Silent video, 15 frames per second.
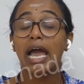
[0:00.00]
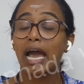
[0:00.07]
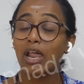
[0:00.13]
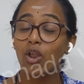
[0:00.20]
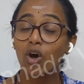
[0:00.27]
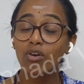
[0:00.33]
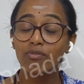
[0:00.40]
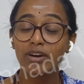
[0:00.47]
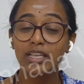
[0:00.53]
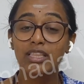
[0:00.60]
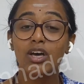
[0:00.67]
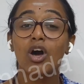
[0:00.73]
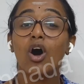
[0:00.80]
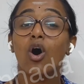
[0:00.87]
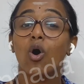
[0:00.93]
Along with,
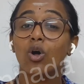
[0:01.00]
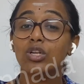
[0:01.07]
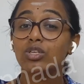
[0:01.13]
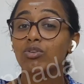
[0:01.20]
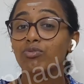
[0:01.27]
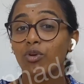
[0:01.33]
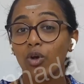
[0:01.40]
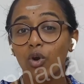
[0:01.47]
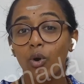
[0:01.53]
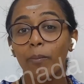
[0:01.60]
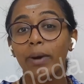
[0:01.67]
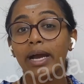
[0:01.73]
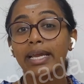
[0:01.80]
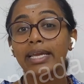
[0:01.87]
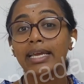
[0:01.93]
also follow
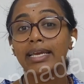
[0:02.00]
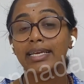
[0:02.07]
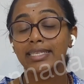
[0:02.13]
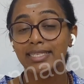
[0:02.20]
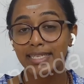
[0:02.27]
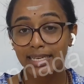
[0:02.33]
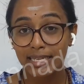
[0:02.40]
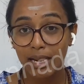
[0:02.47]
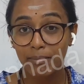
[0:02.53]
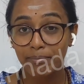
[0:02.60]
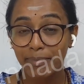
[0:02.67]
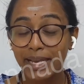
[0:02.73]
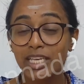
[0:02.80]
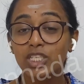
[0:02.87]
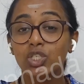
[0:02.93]
my Instagram
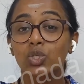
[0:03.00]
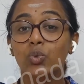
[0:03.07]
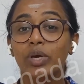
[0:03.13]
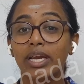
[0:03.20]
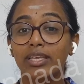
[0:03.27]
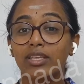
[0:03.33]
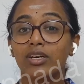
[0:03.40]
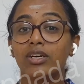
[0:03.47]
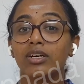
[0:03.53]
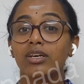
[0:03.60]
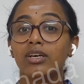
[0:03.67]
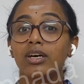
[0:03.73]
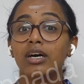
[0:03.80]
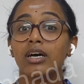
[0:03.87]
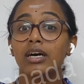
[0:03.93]
page to get the
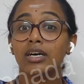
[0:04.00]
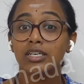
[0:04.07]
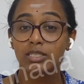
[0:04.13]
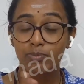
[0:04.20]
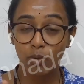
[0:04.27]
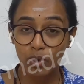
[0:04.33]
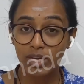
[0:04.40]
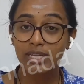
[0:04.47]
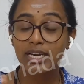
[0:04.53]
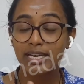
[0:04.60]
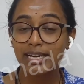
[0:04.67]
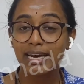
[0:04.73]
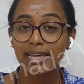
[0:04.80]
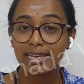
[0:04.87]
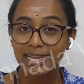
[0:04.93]
Spoken
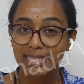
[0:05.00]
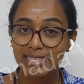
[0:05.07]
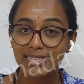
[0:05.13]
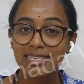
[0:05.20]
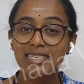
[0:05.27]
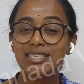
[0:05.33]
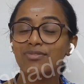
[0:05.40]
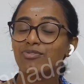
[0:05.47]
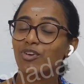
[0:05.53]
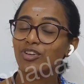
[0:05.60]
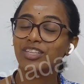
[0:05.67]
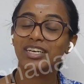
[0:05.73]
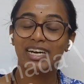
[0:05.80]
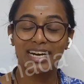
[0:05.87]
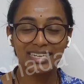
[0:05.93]
Kannada lessons for
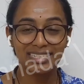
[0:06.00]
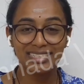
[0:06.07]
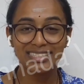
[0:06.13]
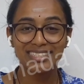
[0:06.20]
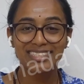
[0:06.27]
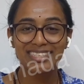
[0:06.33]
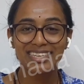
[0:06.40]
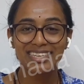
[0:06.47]
the adults.